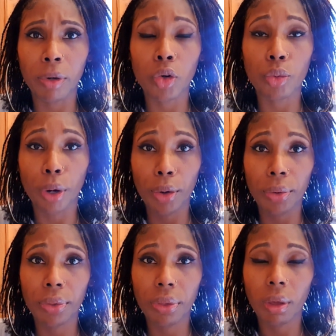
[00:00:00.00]
growth,
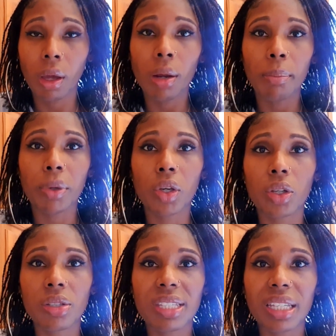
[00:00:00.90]

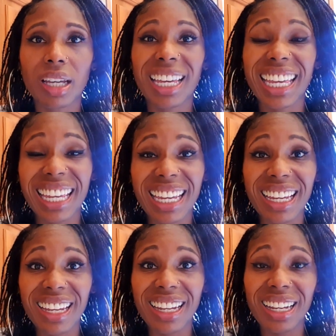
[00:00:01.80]
because
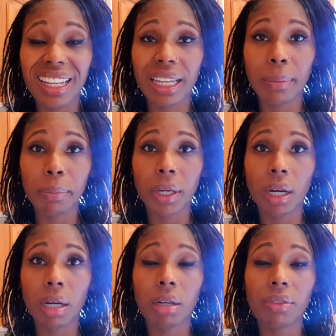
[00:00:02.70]
here in the
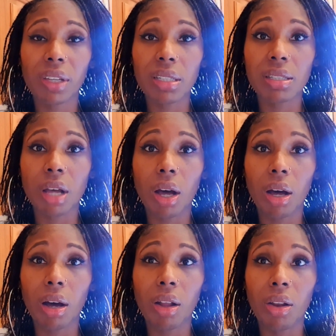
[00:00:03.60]
Gambia there's
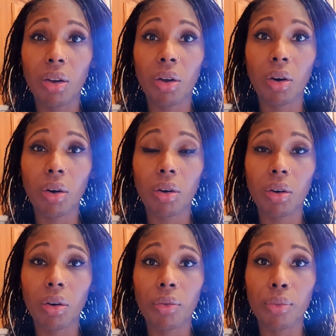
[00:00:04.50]
a lot
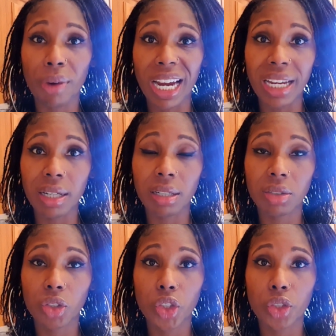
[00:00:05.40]
of rain
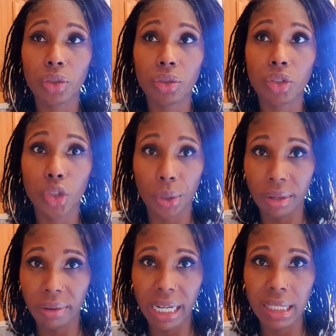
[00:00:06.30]
during
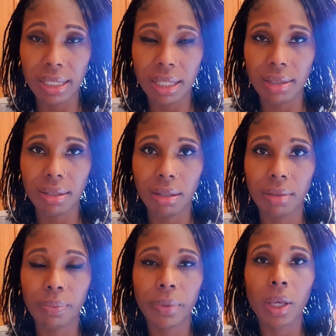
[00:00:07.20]
the raining
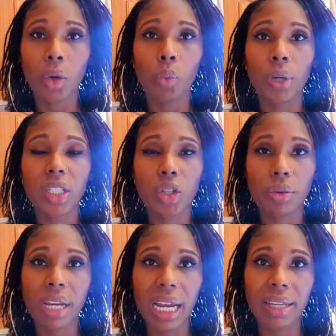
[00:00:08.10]
season, which
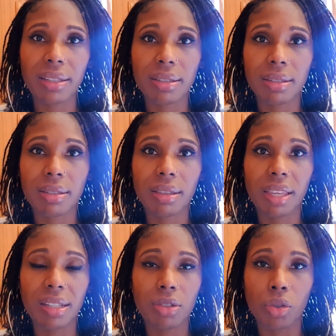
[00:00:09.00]
creates
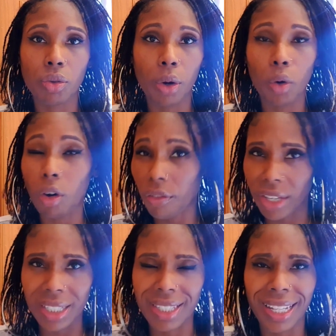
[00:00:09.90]
things to grow,
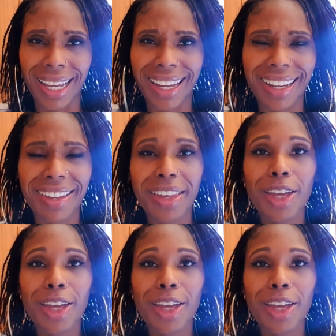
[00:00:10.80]
obviously.